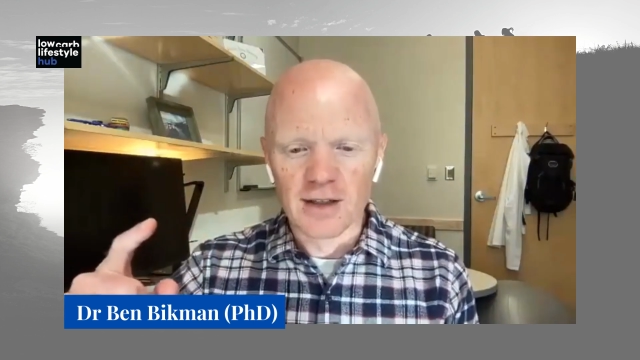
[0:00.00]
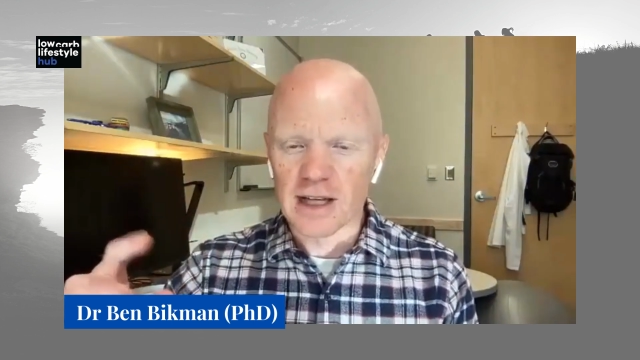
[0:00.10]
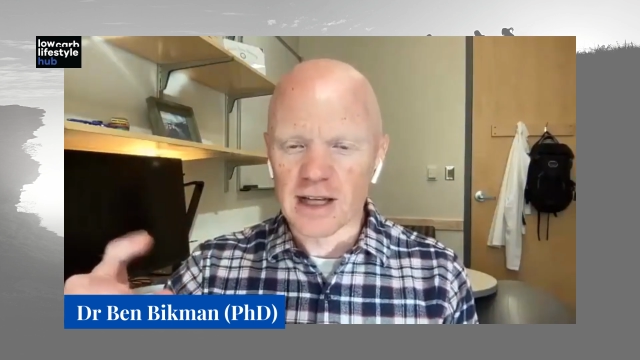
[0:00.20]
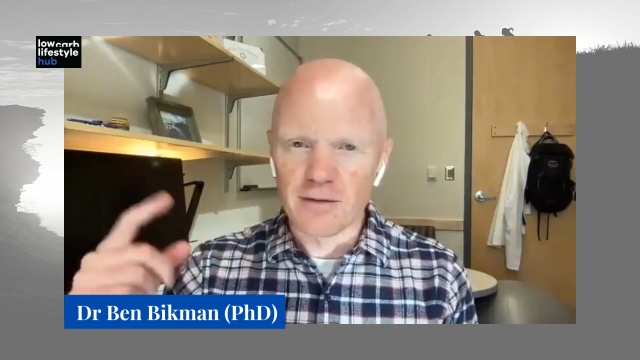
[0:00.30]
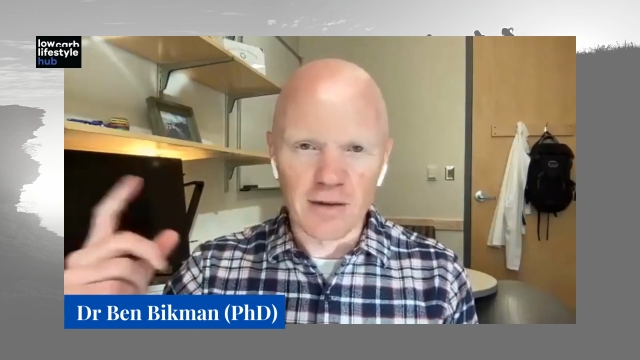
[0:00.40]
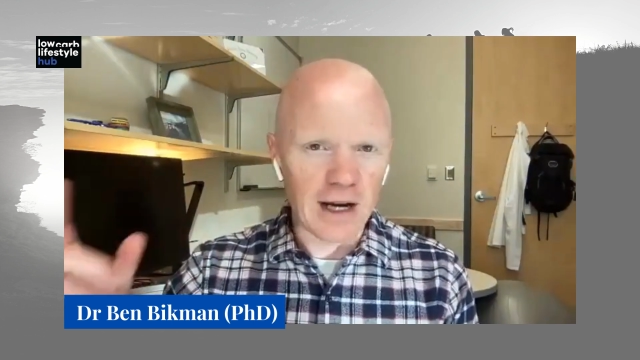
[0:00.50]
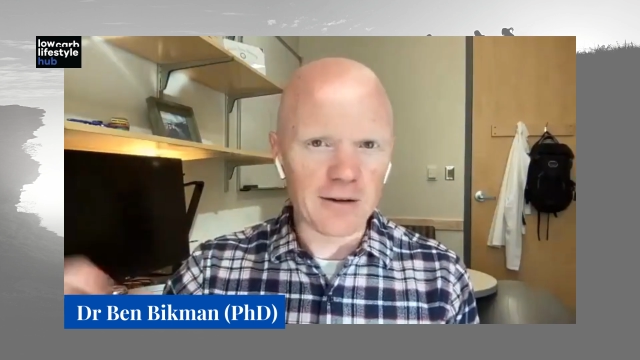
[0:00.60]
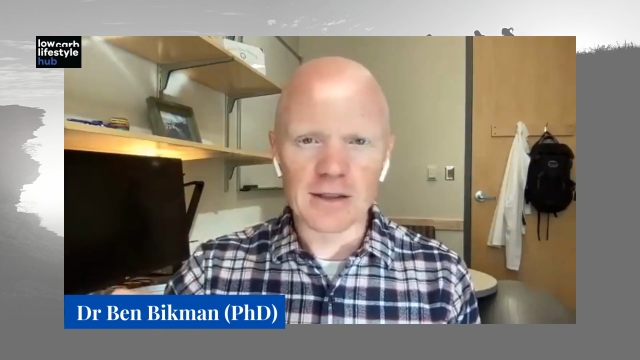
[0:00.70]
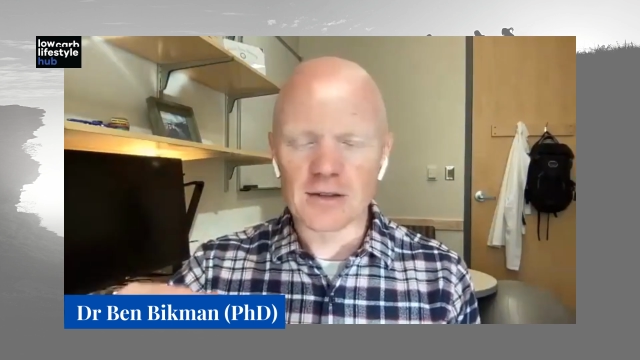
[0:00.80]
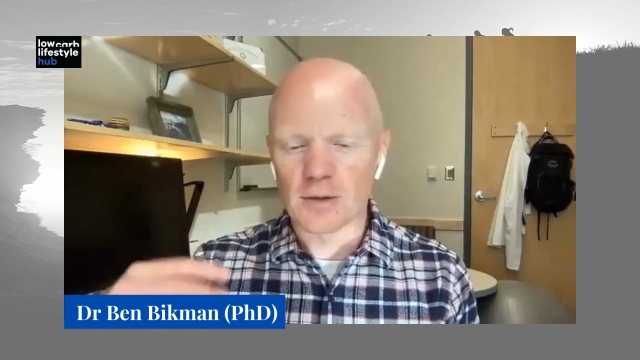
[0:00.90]
like a
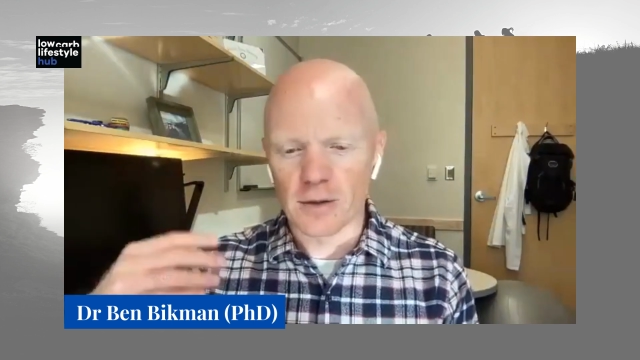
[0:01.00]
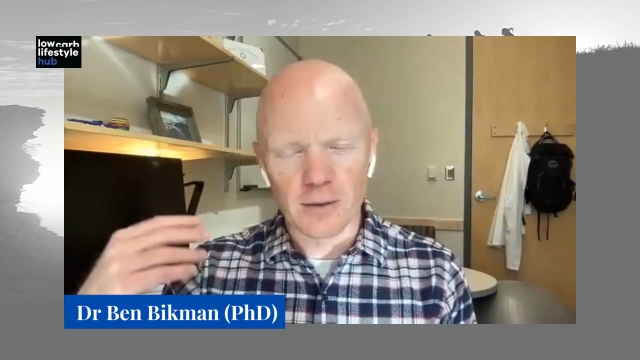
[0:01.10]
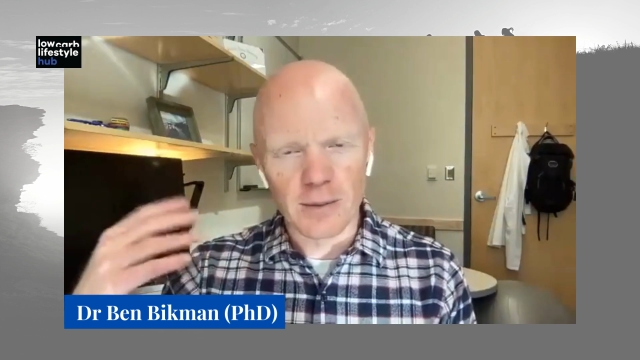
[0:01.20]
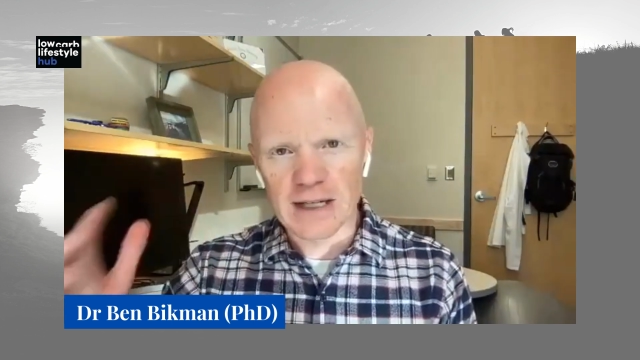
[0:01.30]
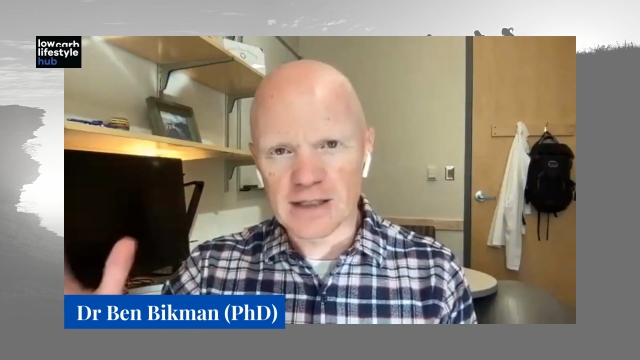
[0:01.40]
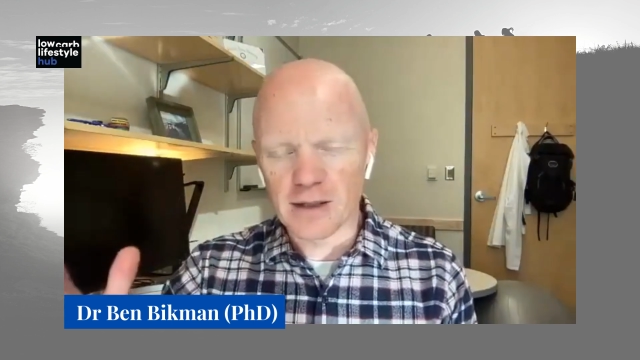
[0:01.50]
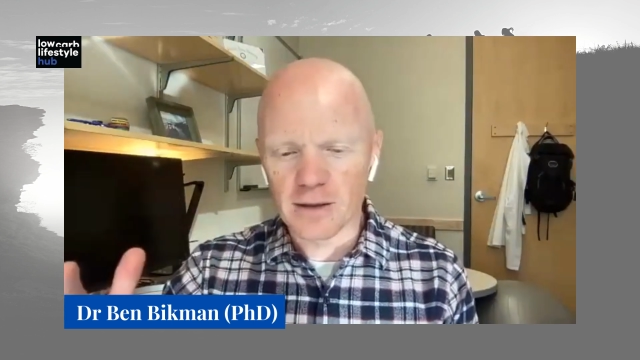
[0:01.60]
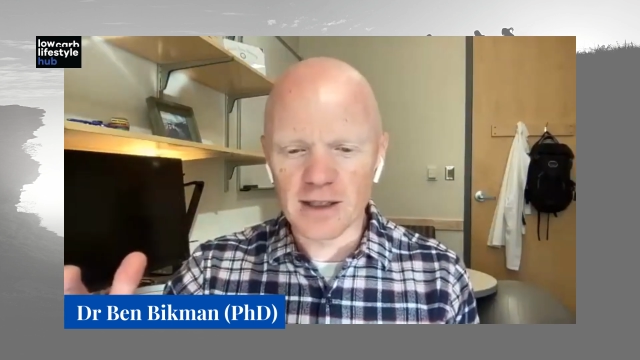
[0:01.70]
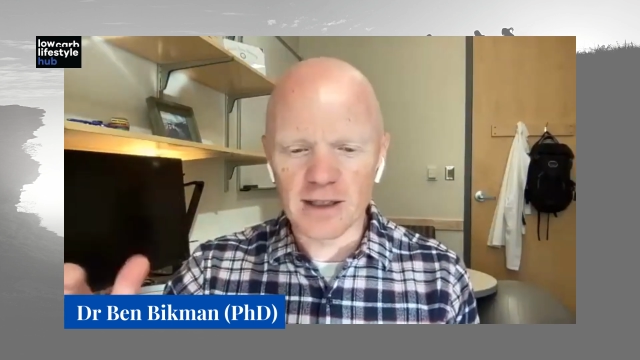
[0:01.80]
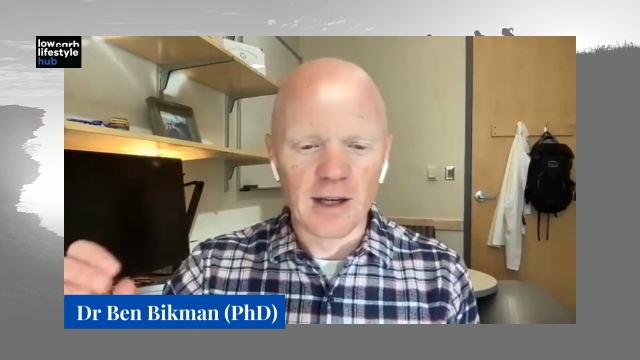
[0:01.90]
virus or a
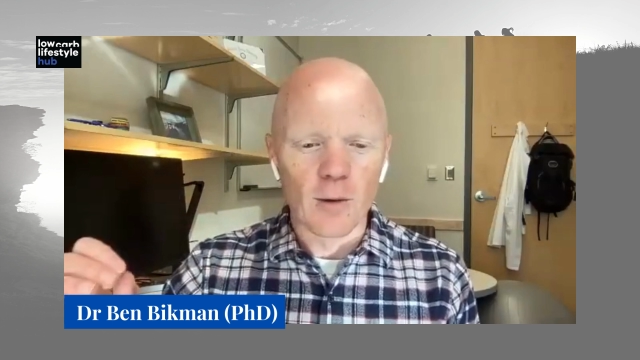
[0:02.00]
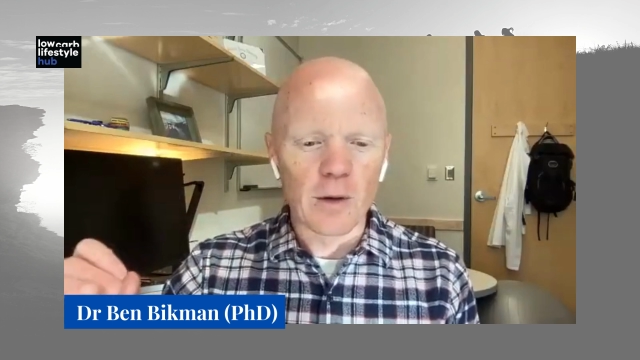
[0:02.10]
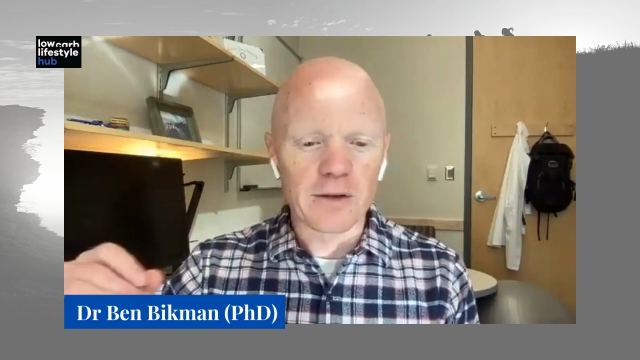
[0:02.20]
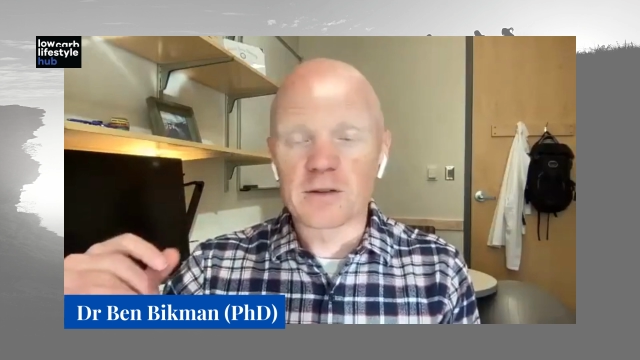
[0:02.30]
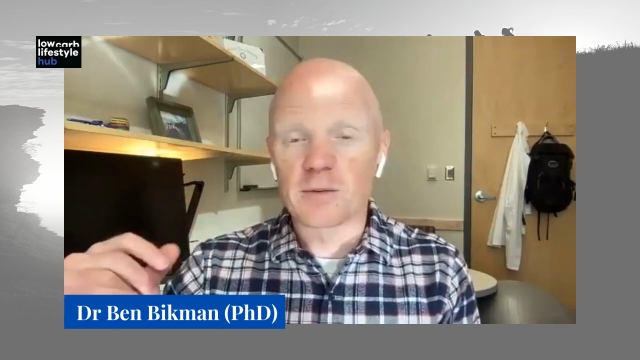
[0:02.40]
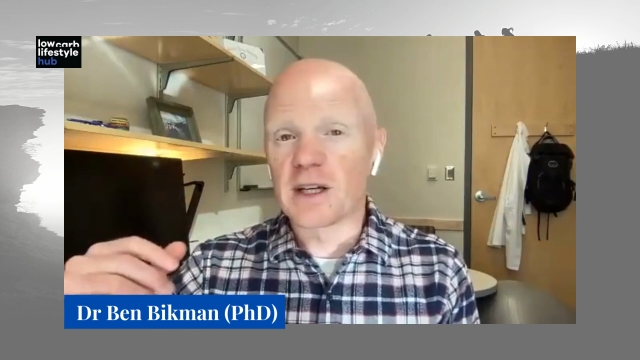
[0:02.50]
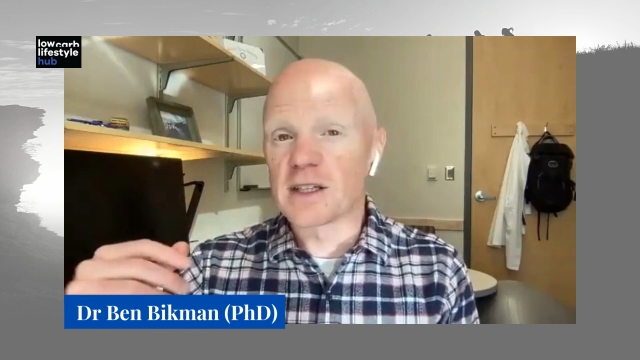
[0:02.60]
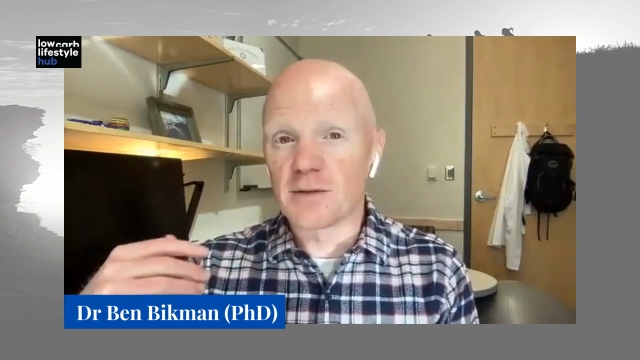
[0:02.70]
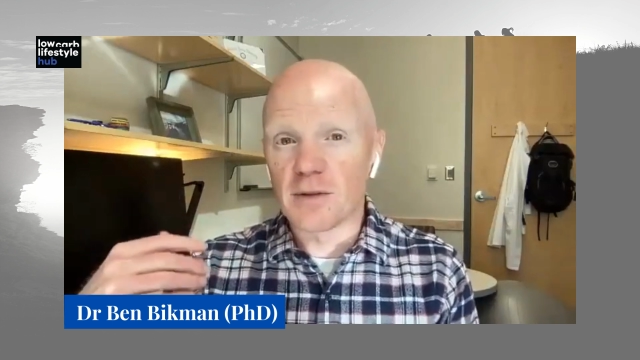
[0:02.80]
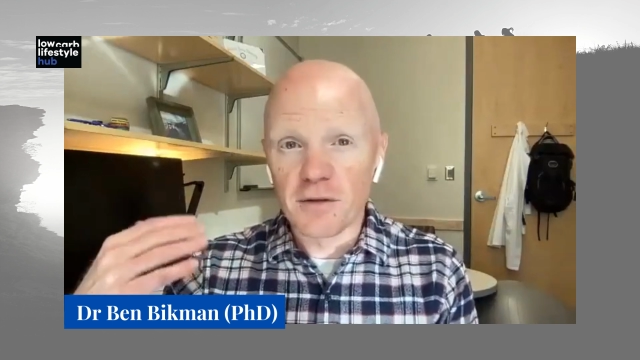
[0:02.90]
bacteria, whether it's
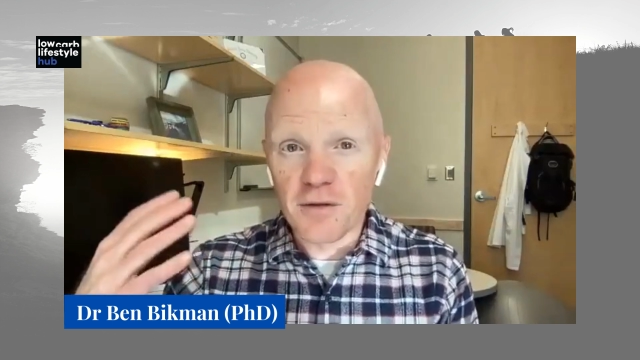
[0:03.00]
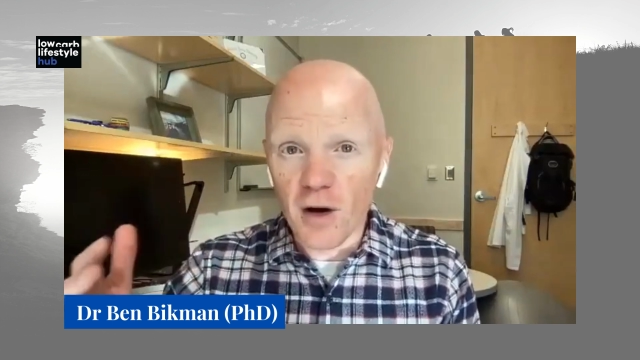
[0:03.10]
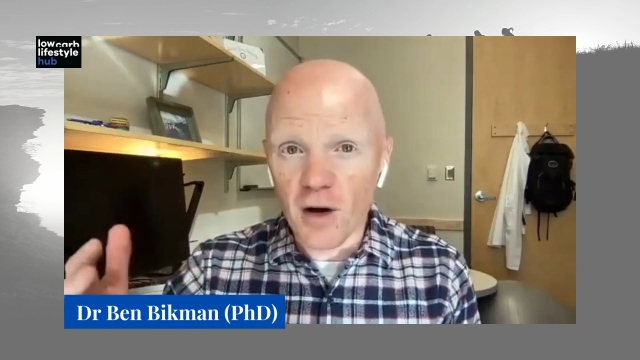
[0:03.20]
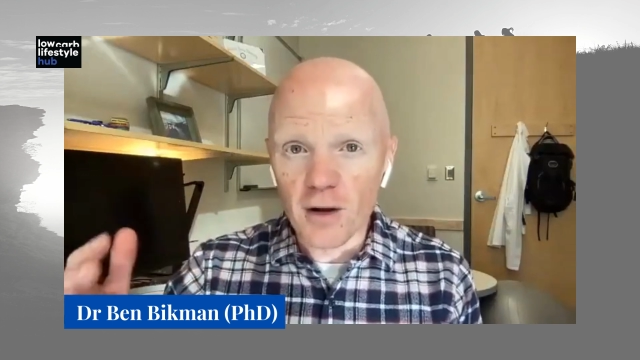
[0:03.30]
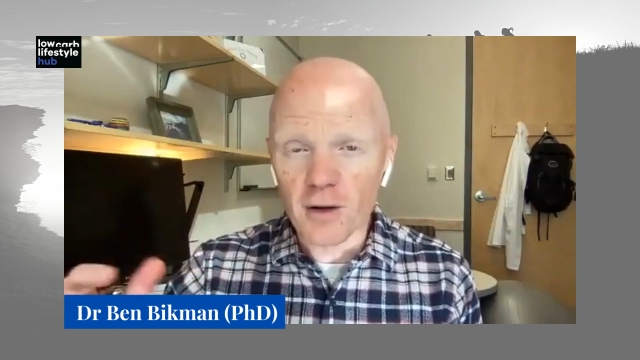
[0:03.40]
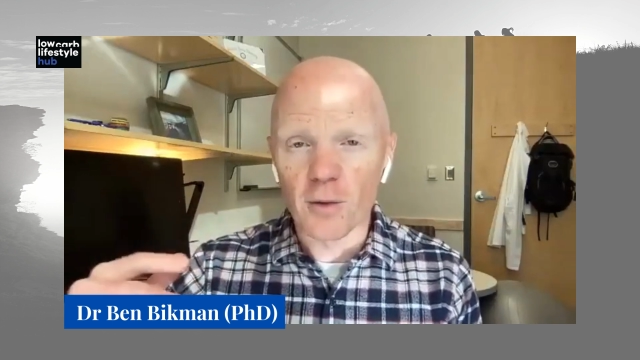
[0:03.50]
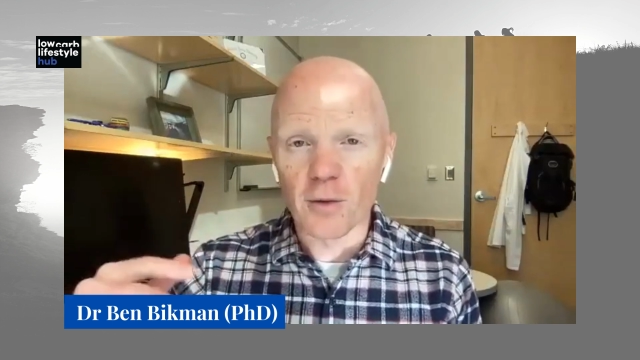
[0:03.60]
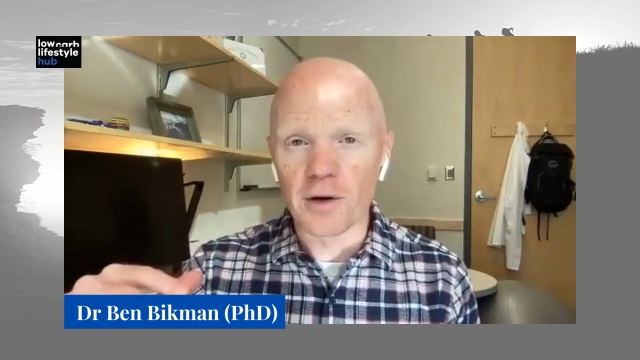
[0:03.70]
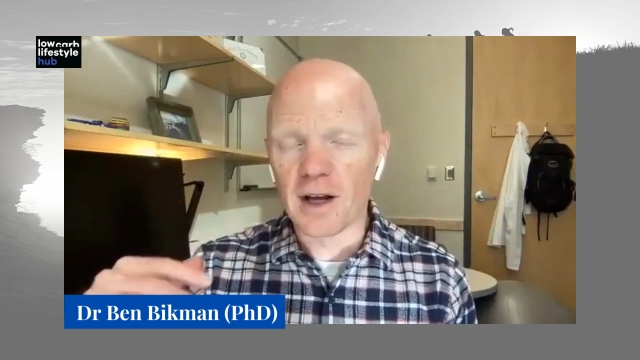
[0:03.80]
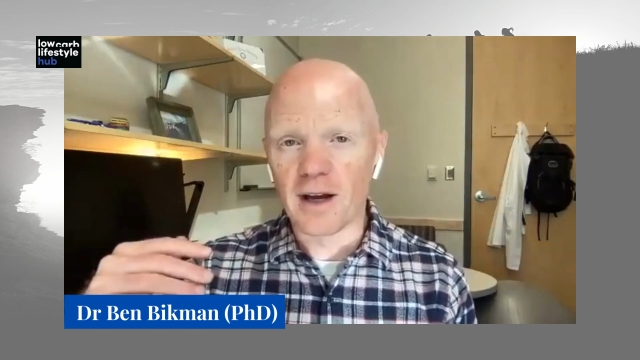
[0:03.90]
because of a fall
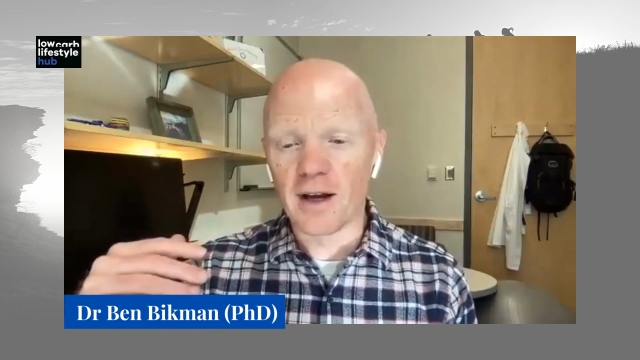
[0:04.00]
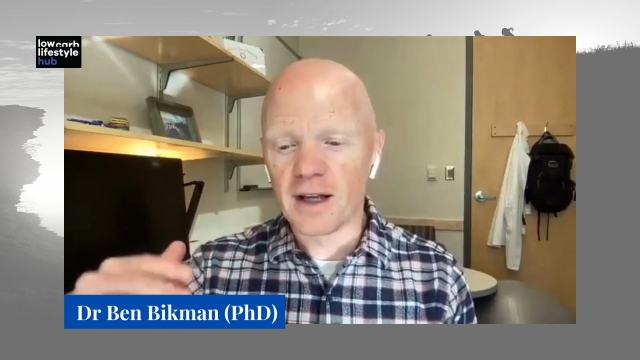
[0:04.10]
or an